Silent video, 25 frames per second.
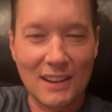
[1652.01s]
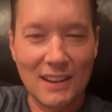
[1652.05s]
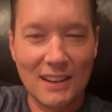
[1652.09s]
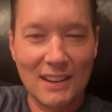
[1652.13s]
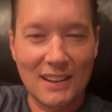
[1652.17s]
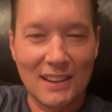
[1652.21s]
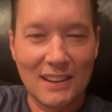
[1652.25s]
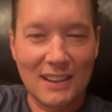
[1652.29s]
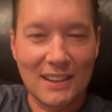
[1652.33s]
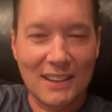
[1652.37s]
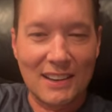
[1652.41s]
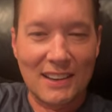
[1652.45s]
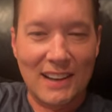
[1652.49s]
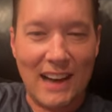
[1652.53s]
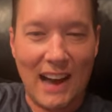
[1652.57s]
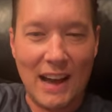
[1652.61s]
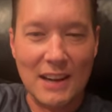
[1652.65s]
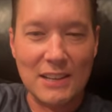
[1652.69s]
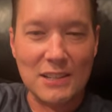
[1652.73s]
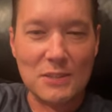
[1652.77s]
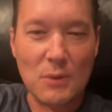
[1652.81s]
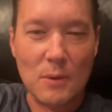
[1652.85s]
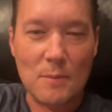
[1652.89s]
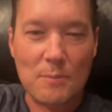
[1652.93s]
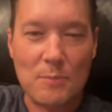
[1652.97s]
I
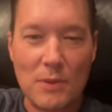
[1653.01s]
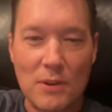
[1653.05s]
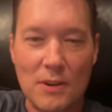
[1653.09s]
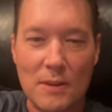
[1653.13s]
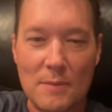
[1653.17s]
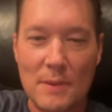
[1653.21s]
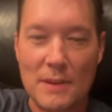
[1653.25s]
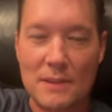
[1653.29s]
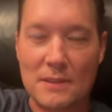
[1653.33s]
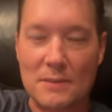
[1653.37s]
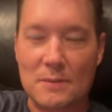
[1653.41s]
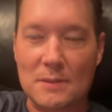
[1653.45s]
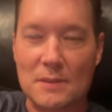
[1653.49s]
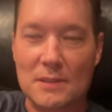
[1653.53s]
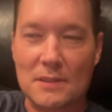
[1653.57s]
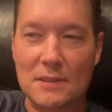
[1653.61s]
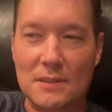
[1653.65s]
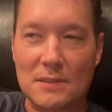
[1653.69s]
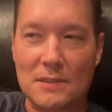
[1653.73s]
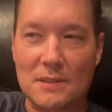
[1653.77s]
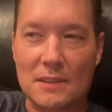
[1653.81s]
just want Burgumentum to,